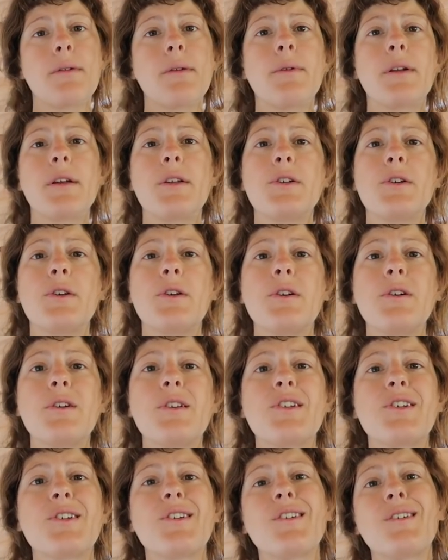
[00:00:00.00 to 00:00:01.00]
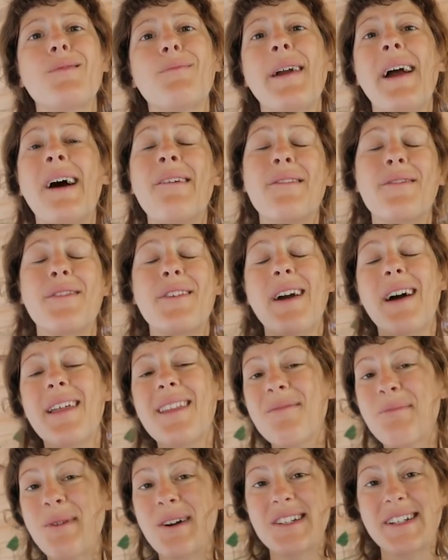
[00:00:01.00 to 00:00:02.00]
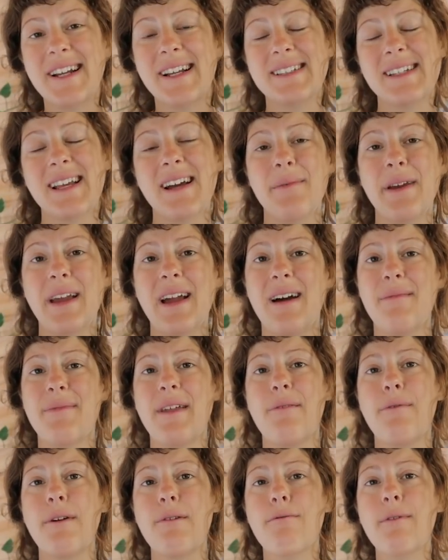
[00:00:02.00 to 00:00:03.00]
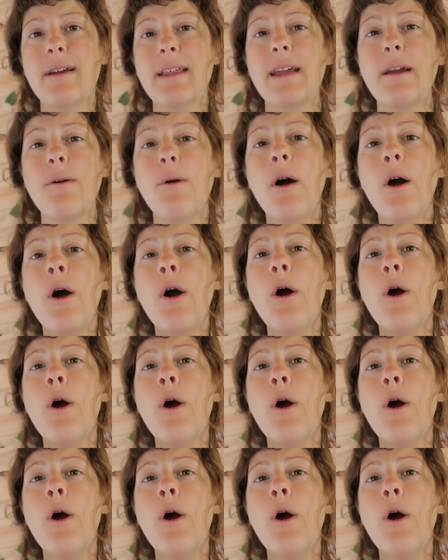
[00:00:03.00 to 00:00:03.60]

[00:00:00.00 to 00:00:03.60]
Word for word: We want to do YouTube. We have a few other projects coming up that we really